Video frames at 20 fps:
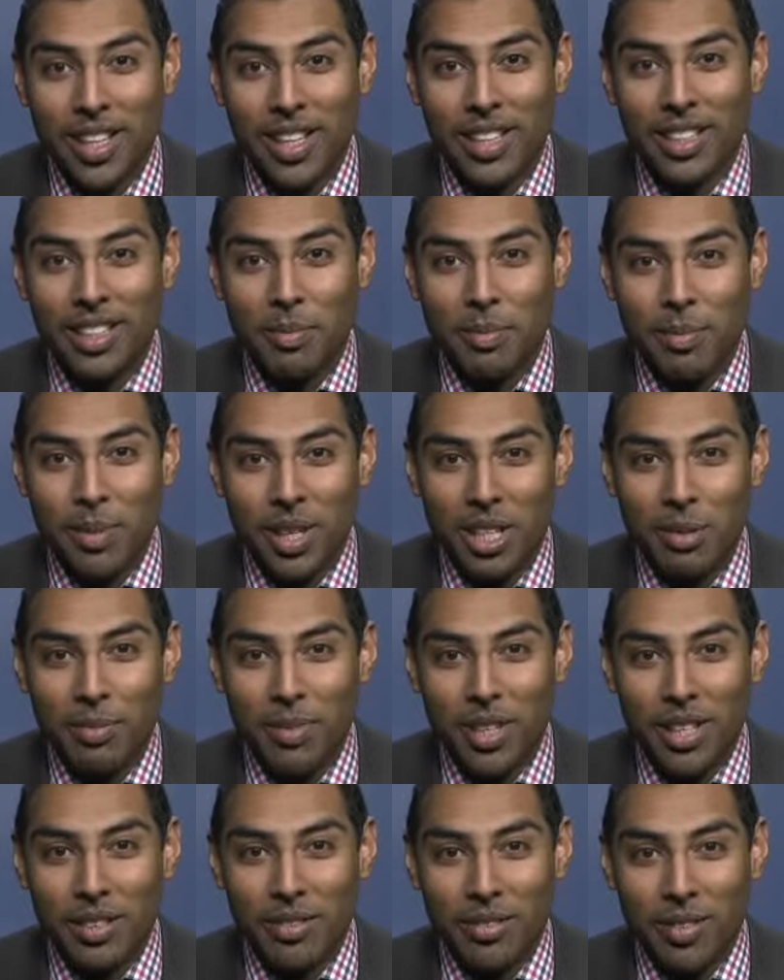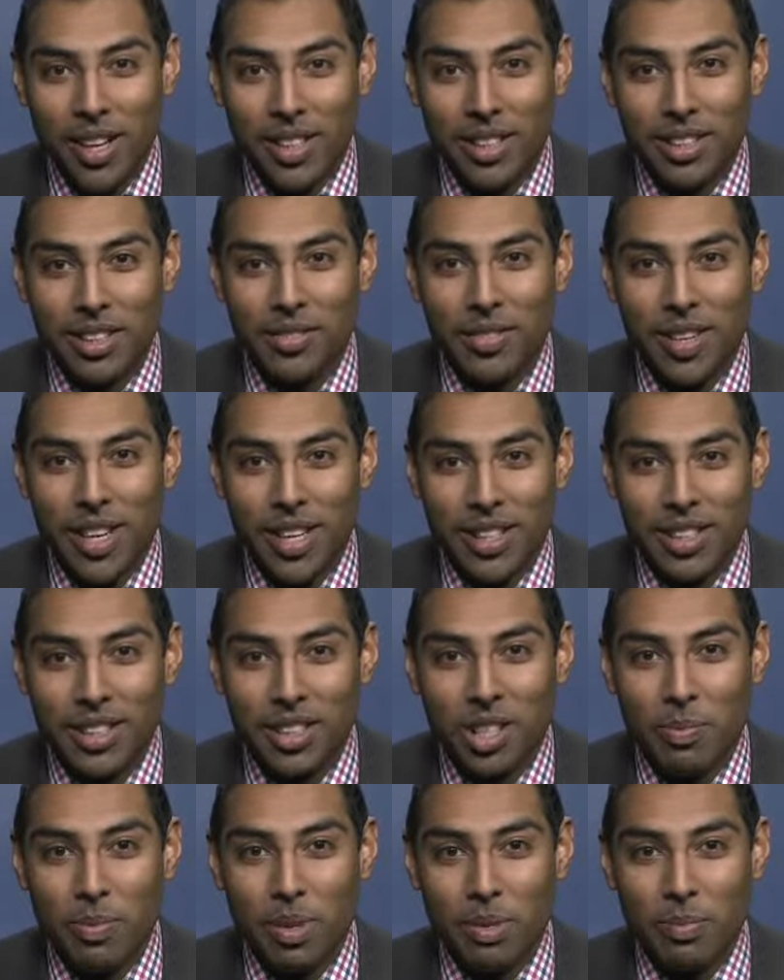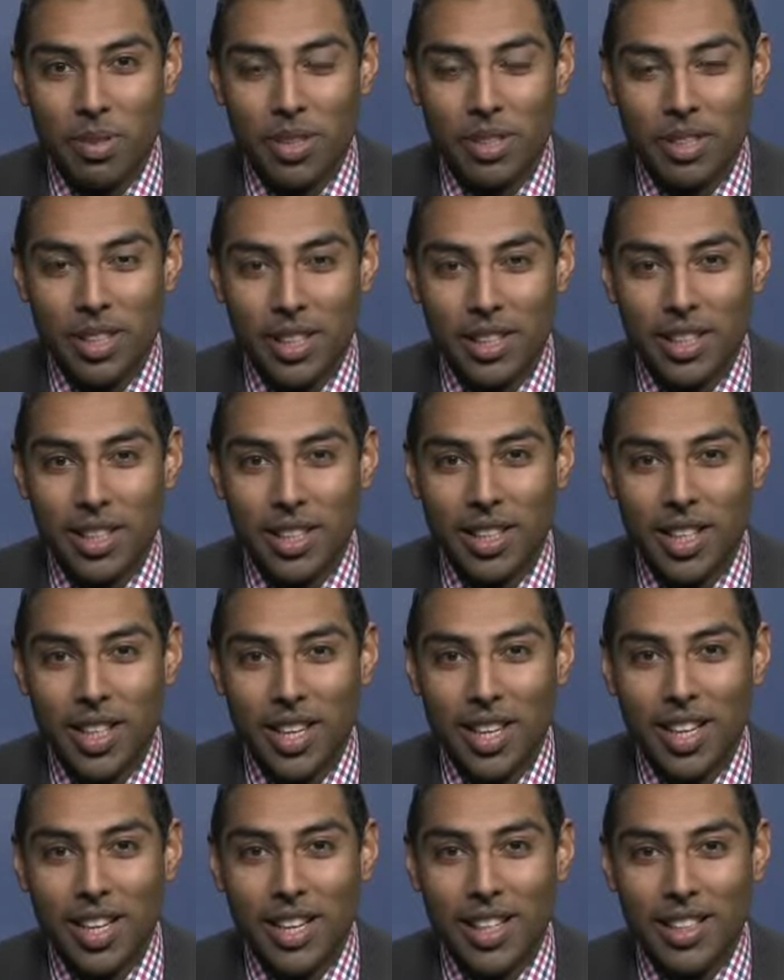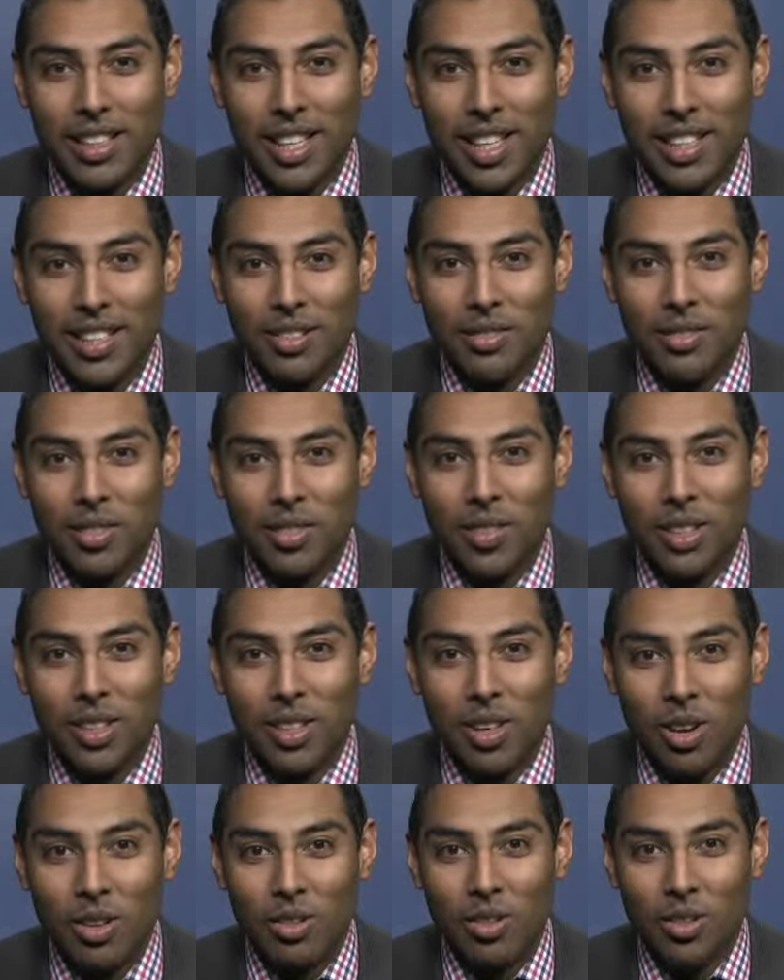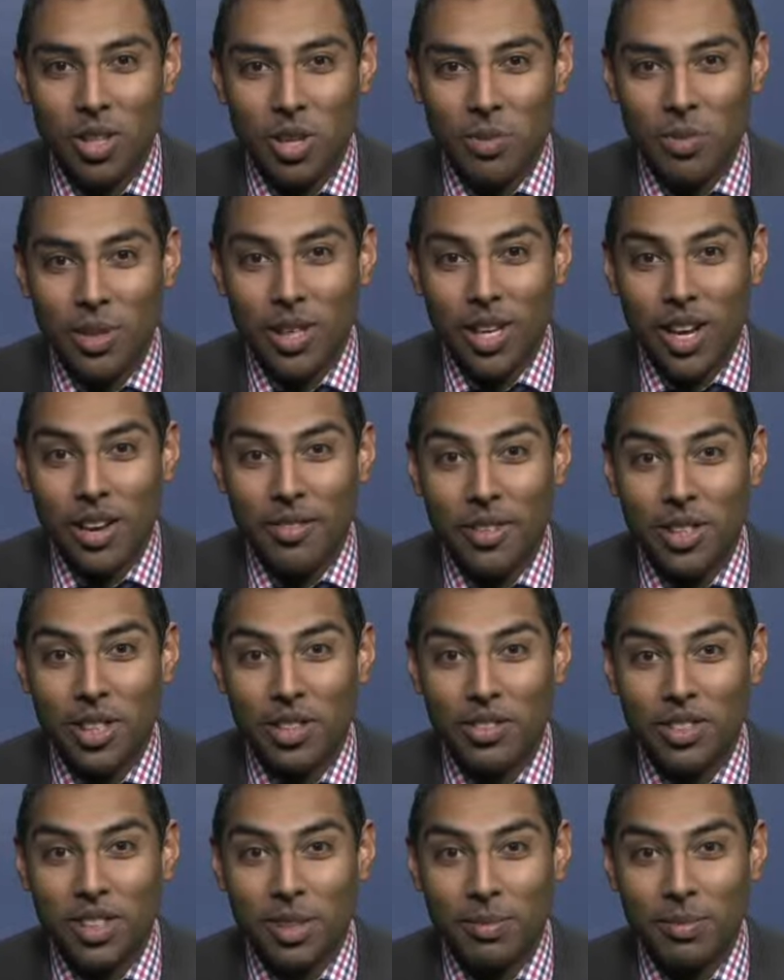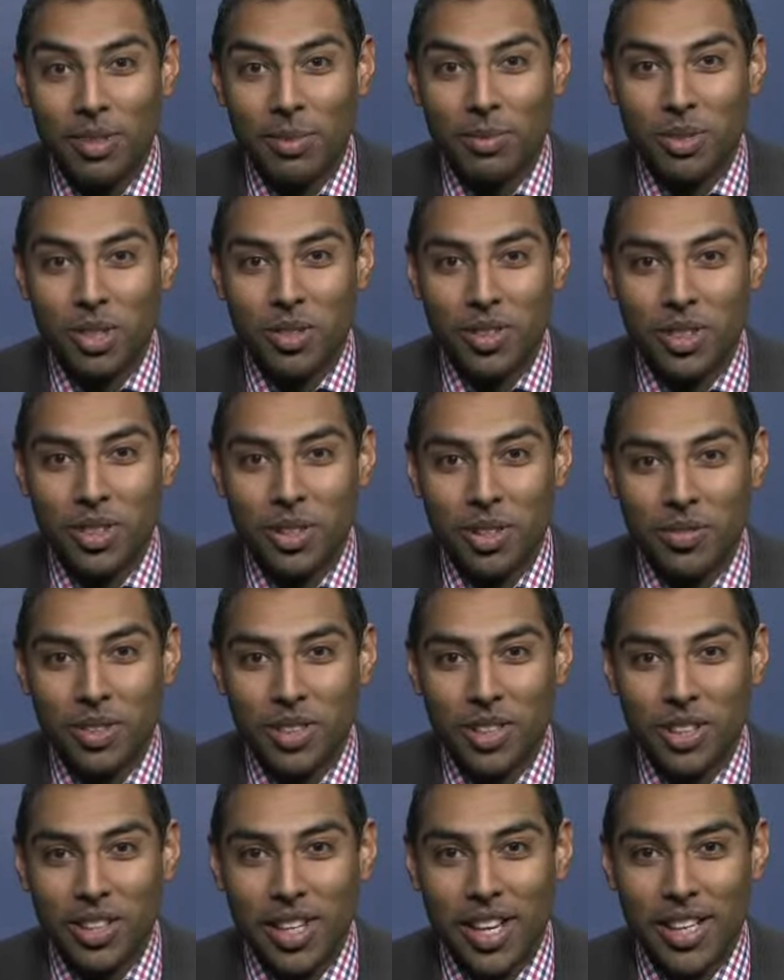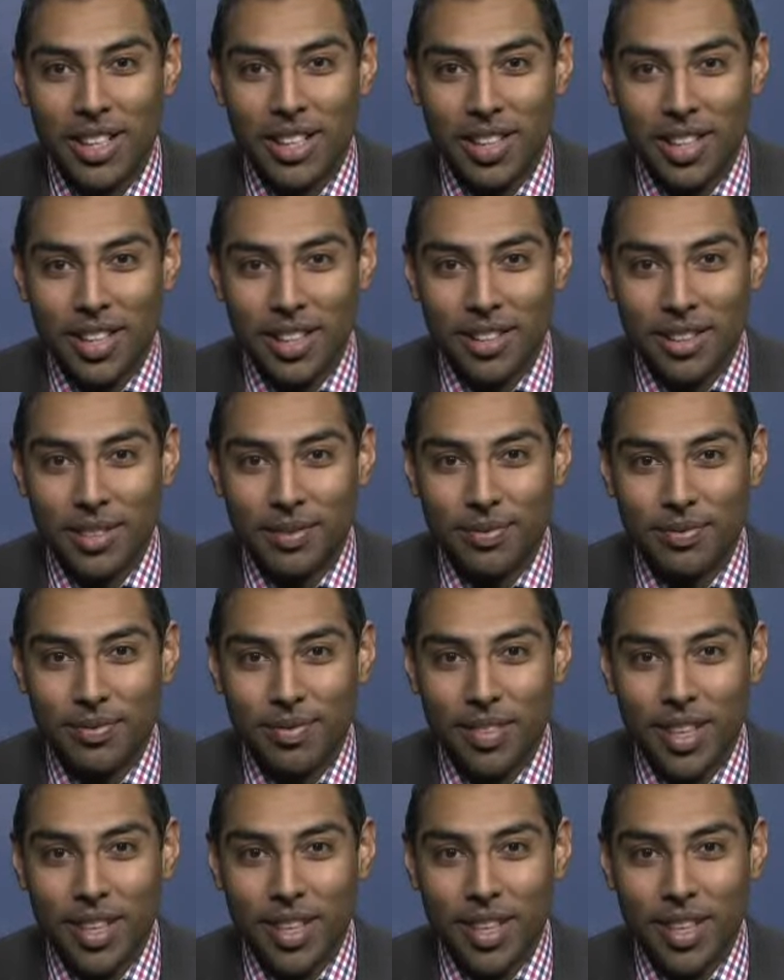is a minimally invasive endoscopic procedure intended for the long-term recovery of symptoms of esophageal achalasia.